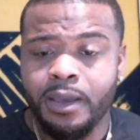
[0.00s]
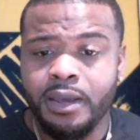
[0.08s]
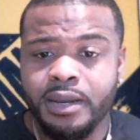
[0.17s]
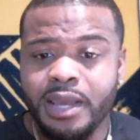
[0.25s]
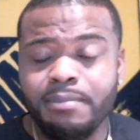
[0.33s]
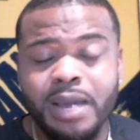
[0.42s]

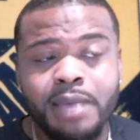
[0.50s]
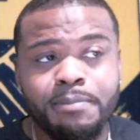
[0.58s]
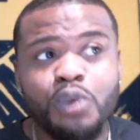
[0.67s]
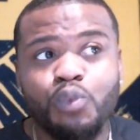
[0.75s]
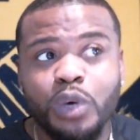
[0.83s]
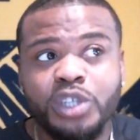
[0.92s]
That might
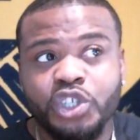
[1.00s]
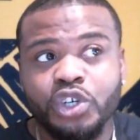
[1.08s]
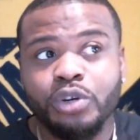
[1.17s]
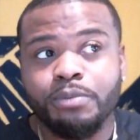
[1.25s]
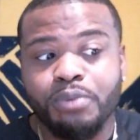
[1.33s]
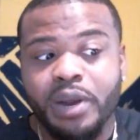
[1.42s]
be what
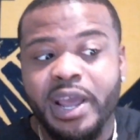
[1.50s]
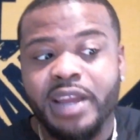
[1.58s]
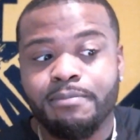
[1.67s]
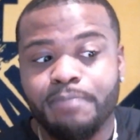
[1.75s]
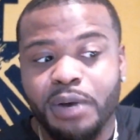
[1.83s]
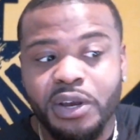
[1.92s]
your bread
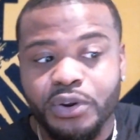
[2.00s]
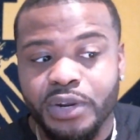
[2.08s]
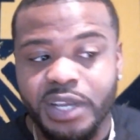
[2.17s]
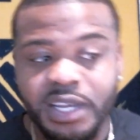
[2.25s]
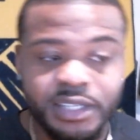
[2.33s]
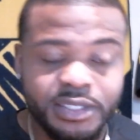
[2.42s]
and butter
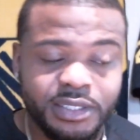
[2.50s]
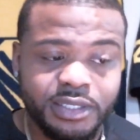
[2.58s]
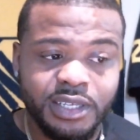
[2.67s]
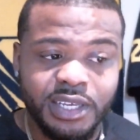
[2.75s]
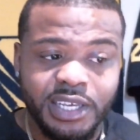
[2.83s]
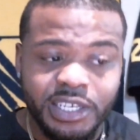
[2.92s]
is
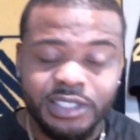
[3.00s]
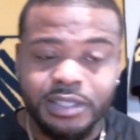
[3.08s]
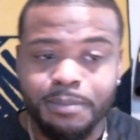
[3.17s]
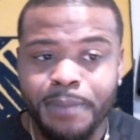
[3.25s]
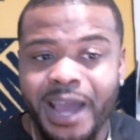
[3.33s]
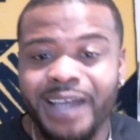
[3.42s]
the
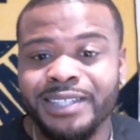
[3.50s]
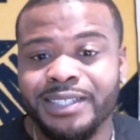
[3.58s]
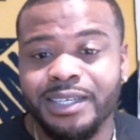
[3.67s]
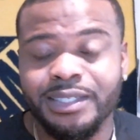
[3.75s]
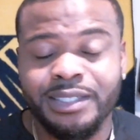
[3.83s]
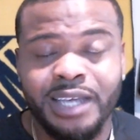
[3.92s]

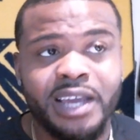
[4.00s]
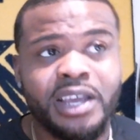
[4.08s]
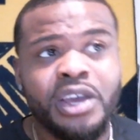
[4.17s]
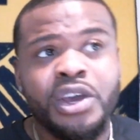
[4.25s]
passing attack.